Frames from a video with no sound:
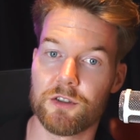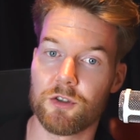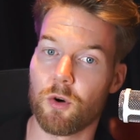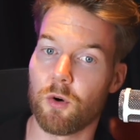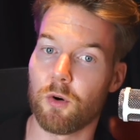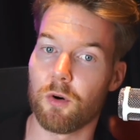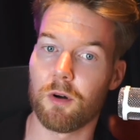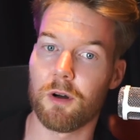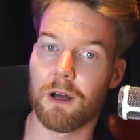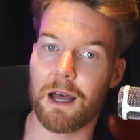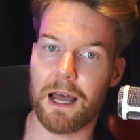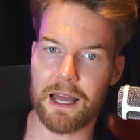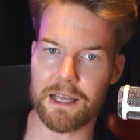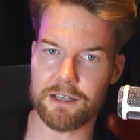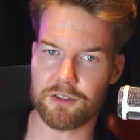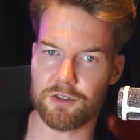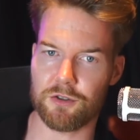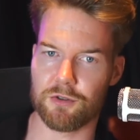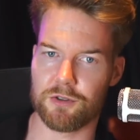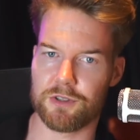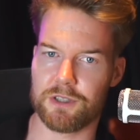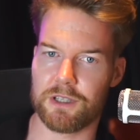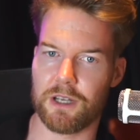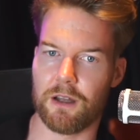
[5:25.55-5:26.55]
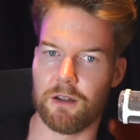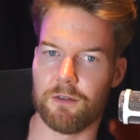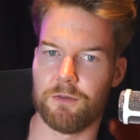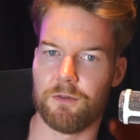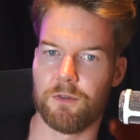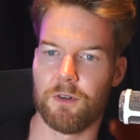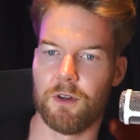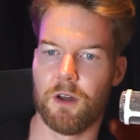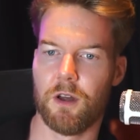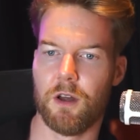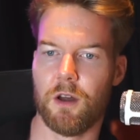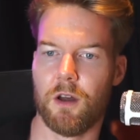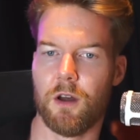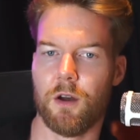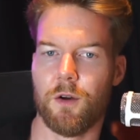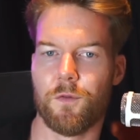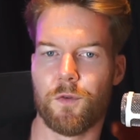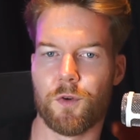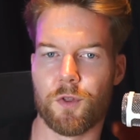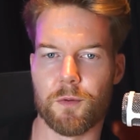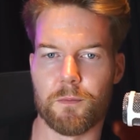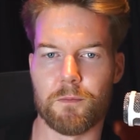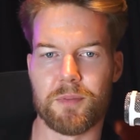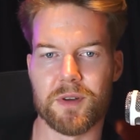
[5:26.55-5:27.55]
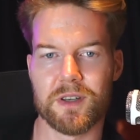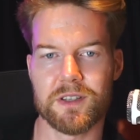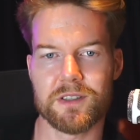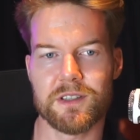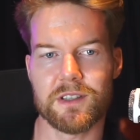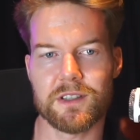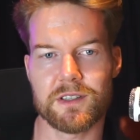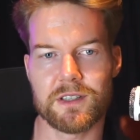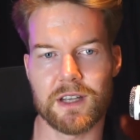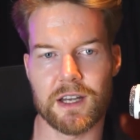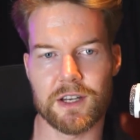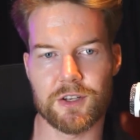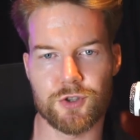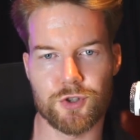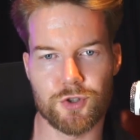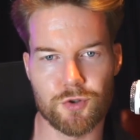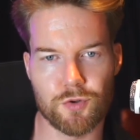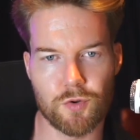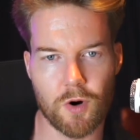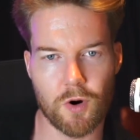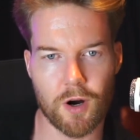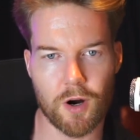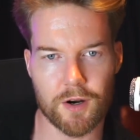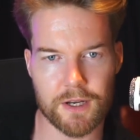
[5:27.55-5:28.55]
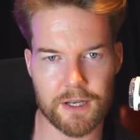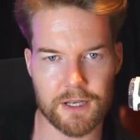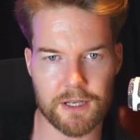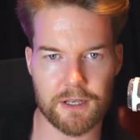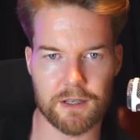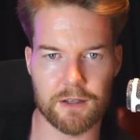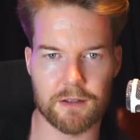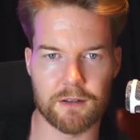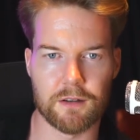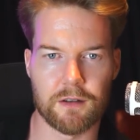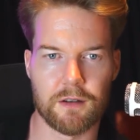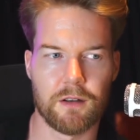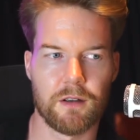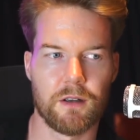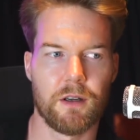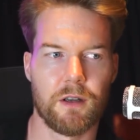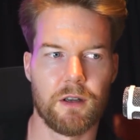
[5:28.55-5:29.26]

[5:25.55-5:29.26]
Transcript: So ask yourself for the business that you are in,